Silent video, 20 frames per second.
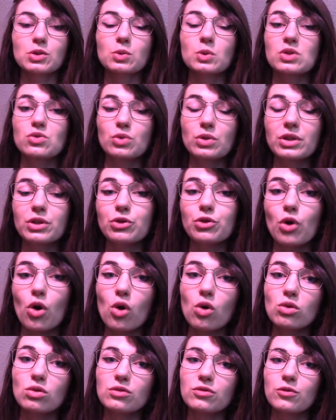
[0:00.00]
was really
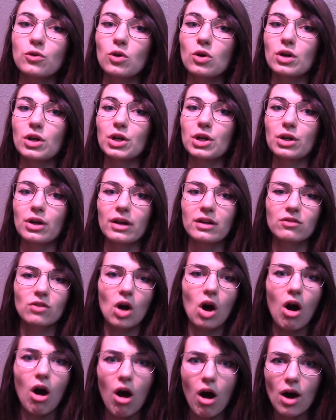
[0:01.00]
known for her kind of
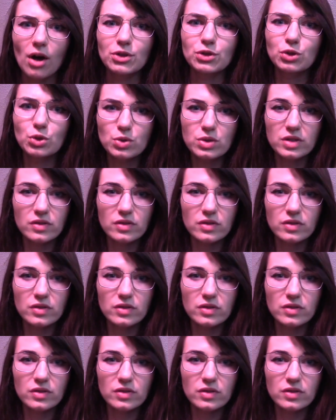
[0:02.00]
odd use